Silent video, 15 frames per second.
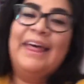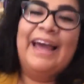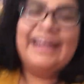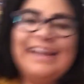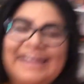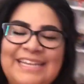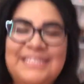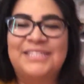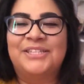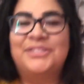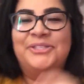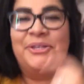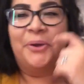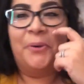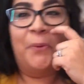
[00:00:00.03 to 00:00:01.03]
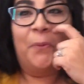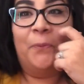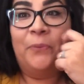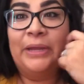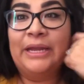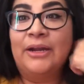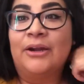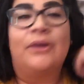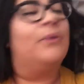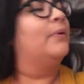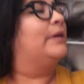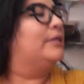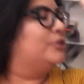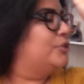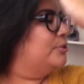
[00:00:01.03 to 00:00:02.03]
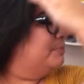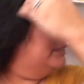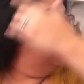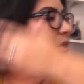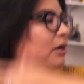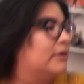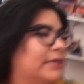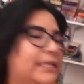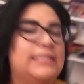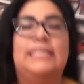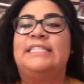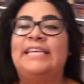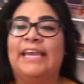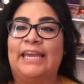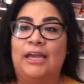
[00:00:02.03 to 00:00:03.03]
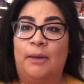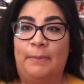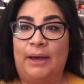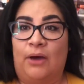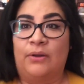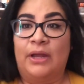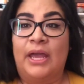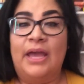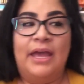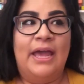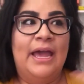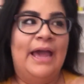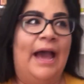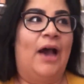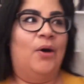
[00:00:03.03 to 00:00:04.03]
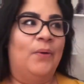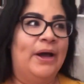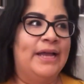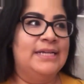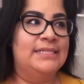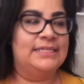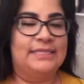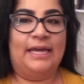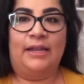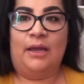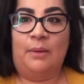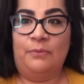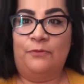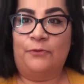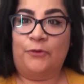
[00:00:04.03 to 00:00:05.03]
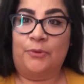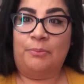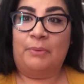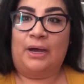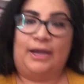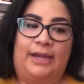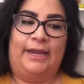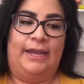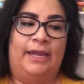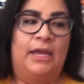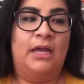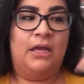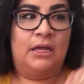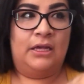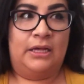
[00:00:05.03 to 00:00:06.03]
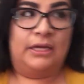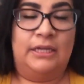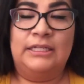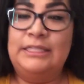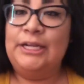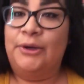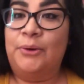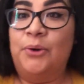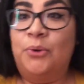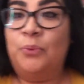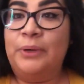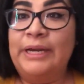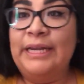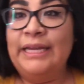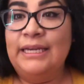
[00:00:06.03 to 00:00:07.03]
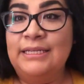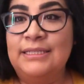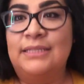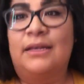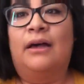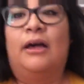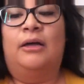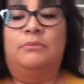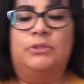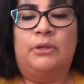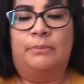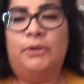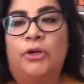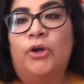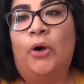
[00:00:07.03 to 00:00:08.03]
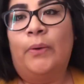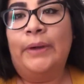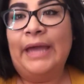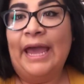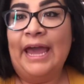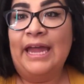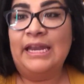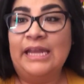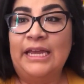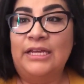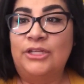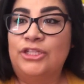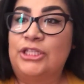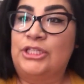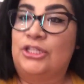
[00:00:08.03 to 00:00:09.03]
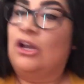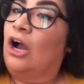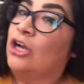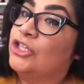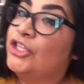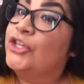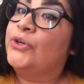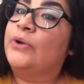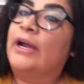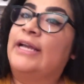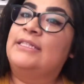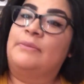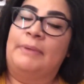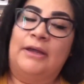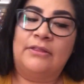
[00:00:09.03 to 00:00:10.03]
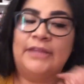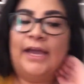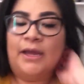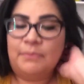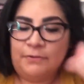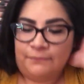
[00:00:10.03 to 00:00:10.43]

Hi guys, so we are going to be talking today about how I set up for my tarot readings. Um, so I'm gonna go ahead and just talk to you guys about that.